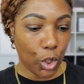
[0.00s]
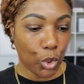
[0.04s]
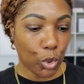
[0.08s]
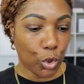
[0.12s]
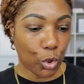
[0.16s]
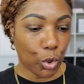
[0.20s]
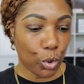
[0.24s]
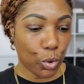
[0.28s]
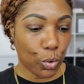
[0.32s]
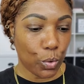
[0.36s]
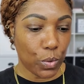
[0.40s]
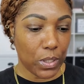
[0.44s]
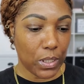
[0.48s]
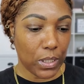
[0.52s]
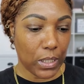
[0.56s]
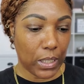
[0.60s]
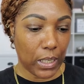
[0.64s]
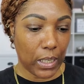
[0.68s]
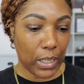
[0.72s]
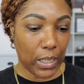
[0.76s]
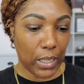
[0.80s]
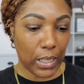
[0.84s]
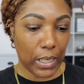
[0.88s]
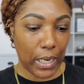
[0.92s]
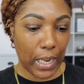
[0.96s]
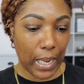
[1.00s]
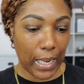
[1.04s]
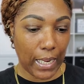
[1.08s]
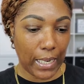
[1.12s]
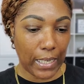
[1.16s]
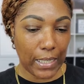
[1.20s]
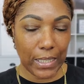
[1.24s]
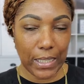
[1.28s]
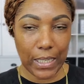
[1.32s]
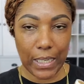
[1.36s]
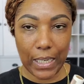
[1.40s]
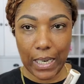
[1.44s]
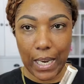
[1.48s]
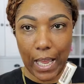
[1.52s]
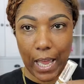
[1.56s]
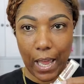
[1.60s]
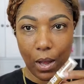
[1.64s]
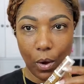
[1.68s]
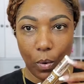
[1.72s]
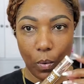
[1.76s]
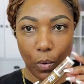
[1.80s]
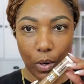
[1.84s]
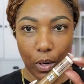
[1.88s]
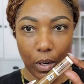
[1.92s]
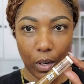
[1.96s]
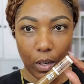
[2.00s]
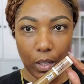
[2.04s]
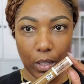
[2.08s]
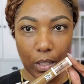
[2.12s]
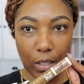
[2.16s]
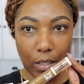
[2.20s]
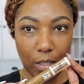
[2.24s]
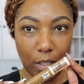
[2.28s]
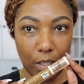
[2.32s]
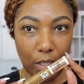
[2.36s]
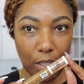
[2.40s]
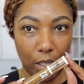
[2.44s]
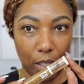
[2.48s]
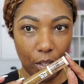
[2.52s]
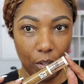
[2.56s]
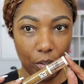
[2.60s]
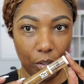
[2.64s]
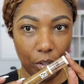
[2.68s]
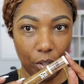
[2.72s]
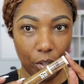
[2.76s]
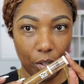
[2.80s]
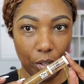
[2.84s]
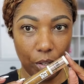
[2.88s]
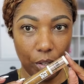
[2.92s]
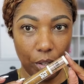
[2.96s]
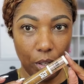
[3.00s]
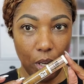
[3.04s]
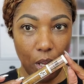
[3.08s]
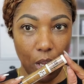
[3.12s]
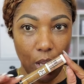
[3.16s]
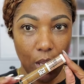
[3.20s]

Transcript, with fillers: True Skin 18 Hour Concealer.